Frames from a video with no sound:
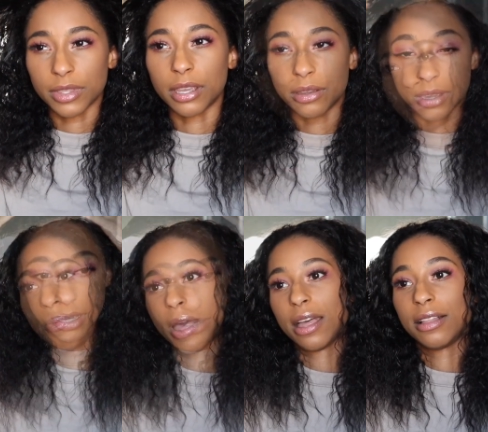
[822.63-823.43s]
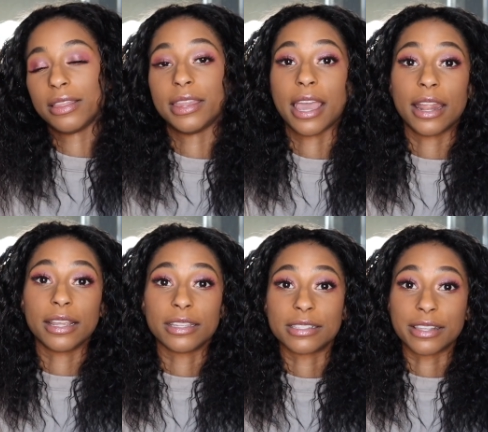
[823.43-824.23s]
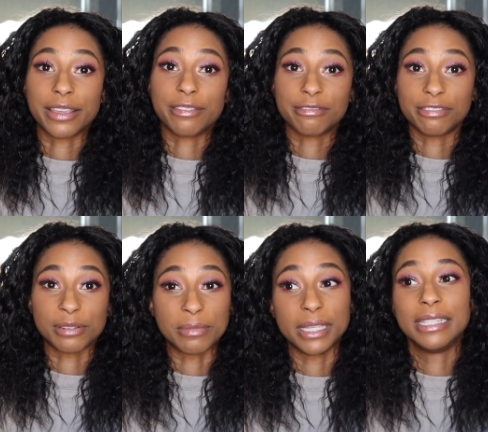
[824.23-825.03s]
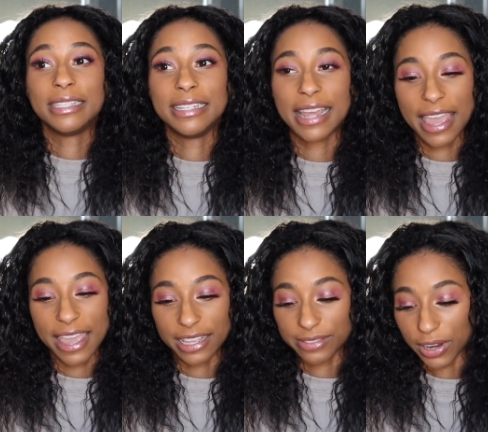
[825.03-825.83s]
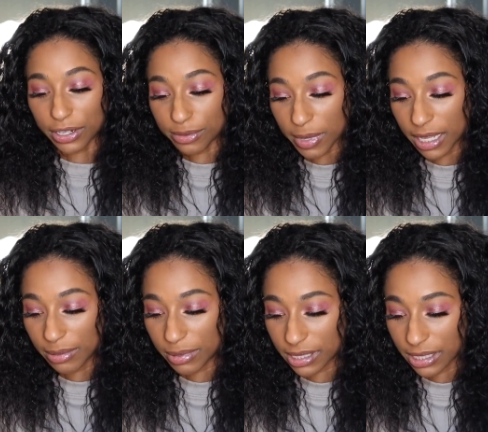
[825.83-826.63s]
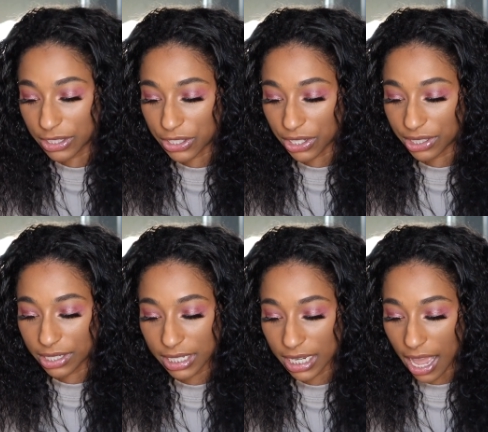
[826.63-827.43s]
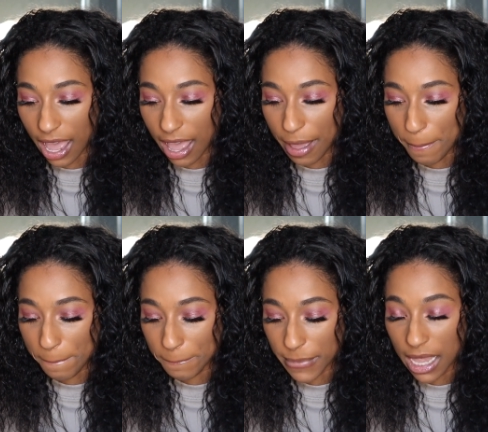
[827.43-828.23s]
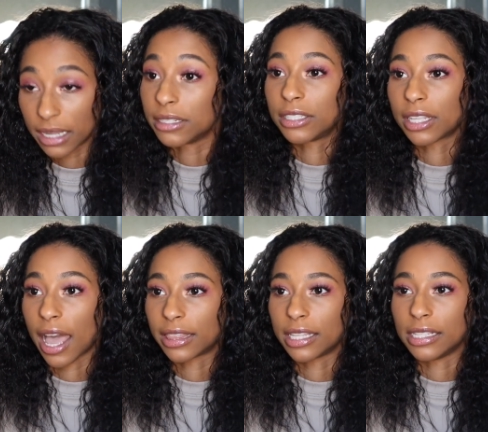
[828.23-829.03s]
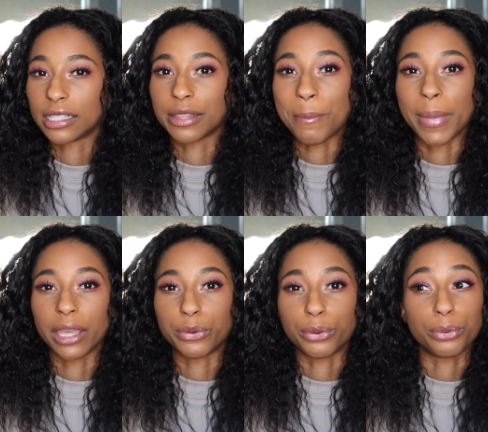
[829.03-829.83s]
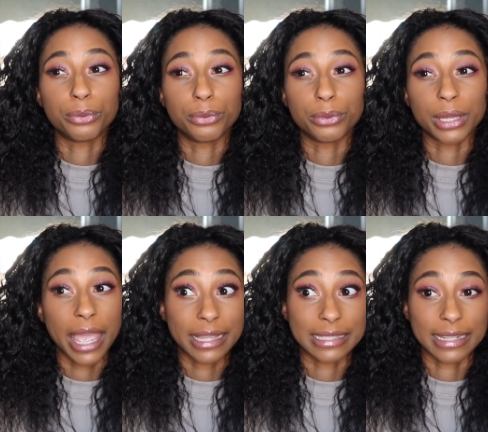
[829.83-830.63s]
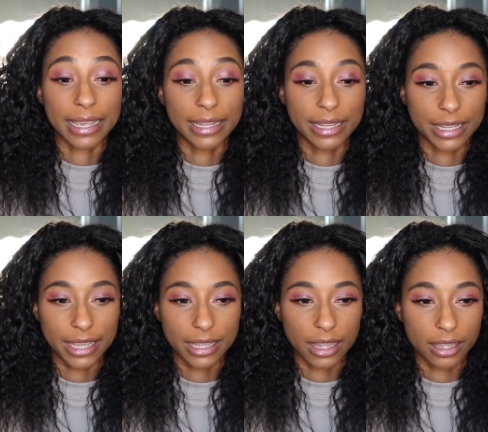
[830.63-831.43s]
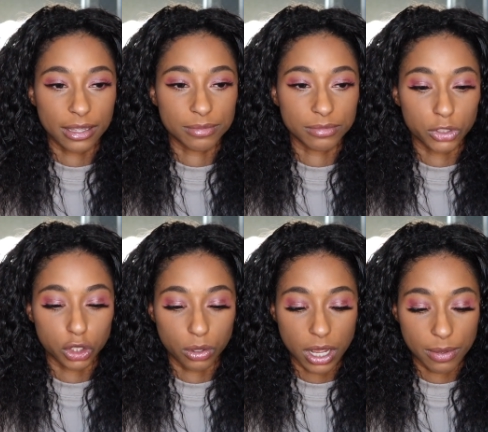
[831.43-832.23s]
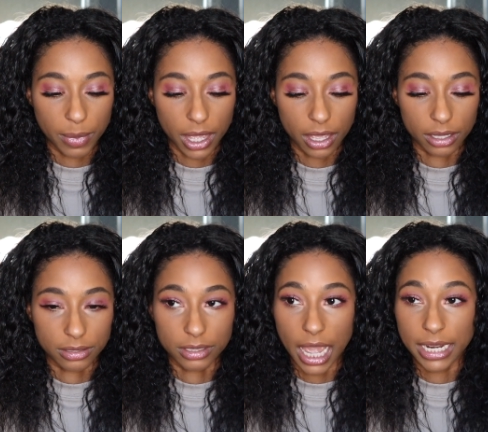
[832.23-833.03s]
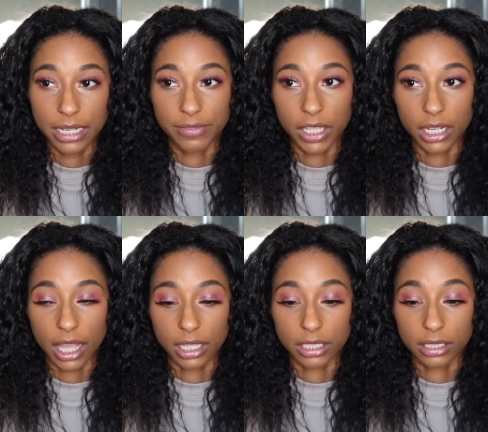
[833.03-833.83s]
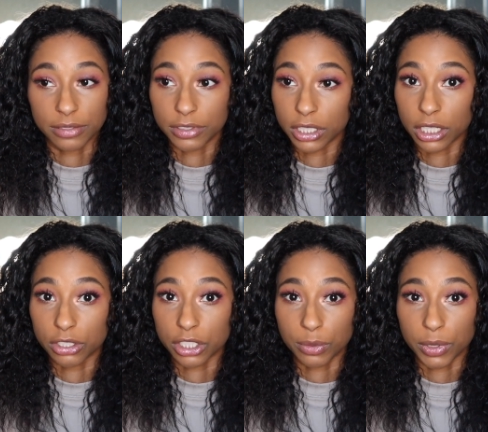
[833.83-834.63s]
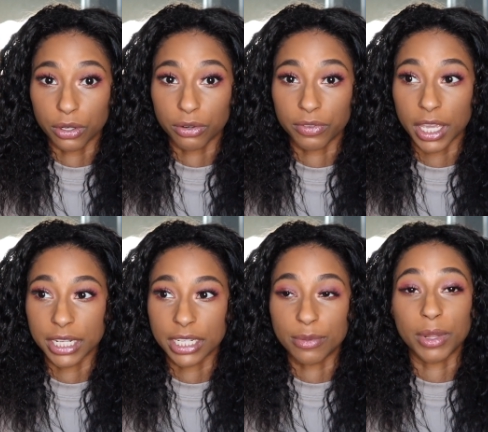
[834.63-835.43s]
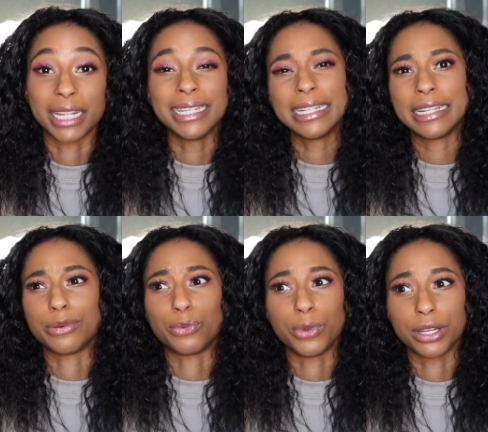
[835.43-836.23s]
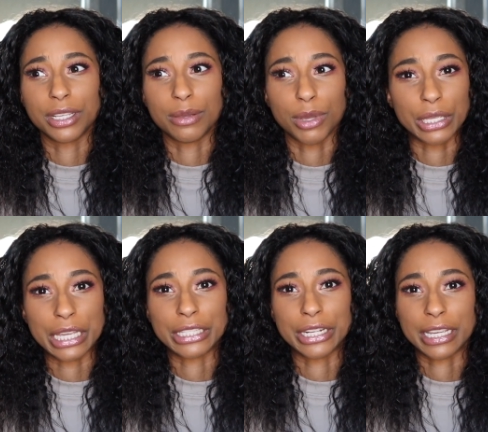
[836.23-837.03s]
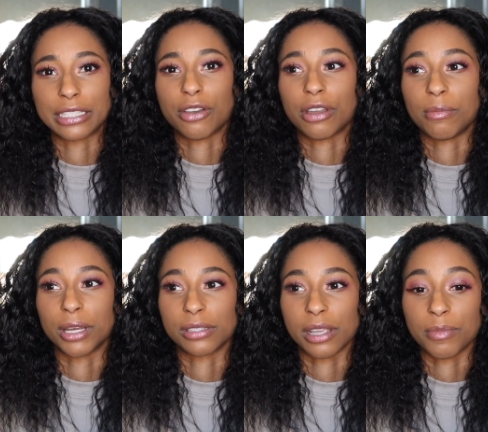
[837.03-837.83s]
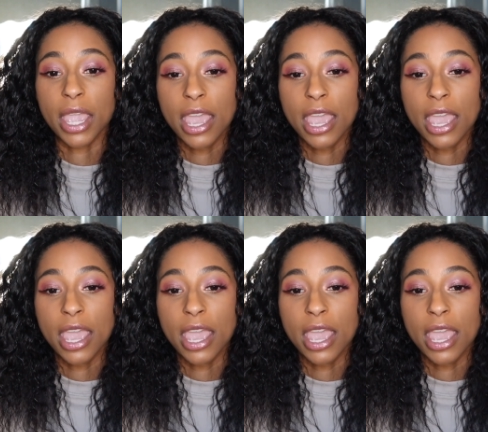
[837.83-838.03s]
Okay. Well, that is it for me today as far as makeup is concerned. Um, just got these in the mail last night. It, um, showed up and I didn't even get like a delivery or shipping notification, but I did get a weird email yesterday talking about some.